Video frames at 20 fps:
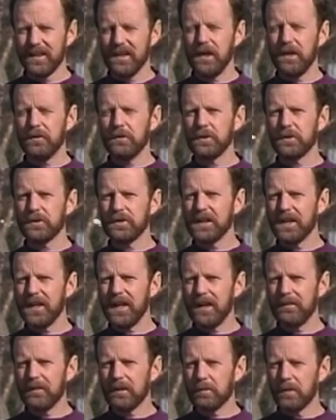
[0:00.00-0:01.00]
If you're still
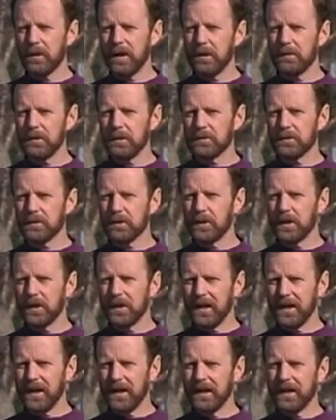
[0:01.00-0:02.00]
having problems
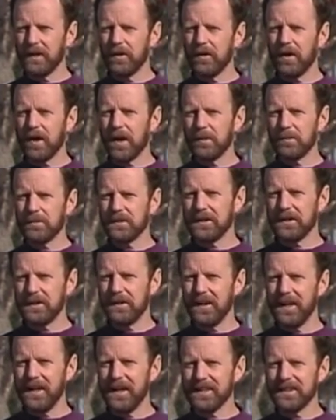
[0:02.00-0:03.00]
coordinating your arms and your
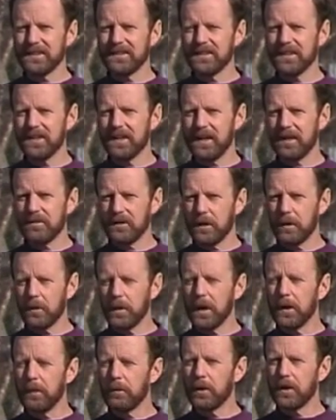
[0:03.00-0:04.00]
legs, I've got
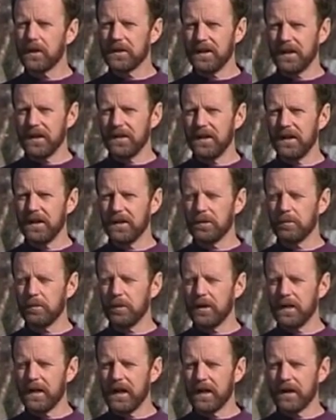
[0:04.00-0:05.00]
one more technique to
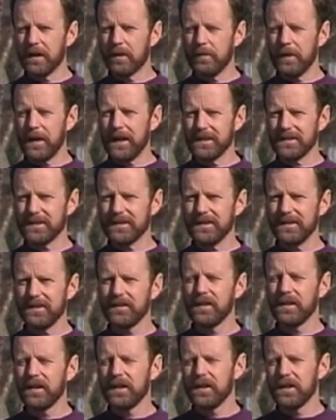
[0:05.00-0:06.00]
pull out of the basket.
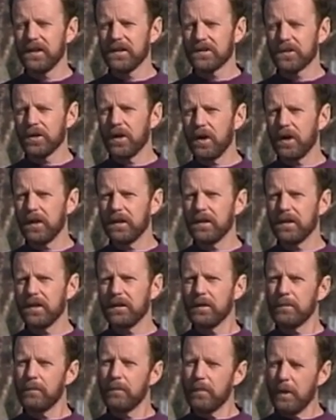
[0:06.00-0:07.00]
It's called the
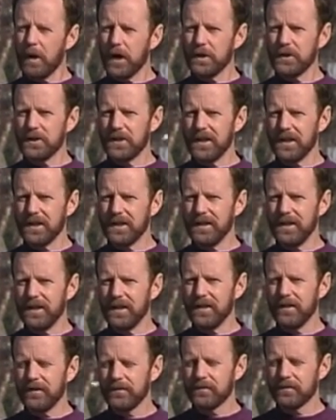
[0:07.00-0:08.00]
march
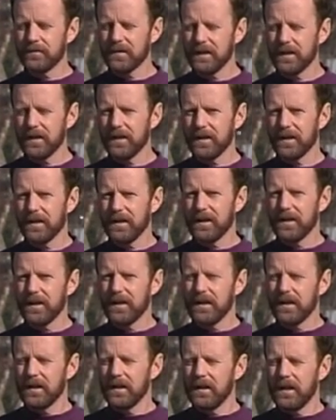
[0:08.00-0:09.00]
technique.
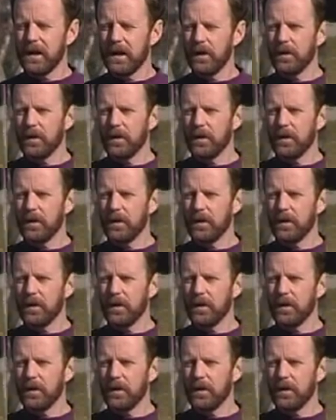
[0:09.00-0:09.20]
Now,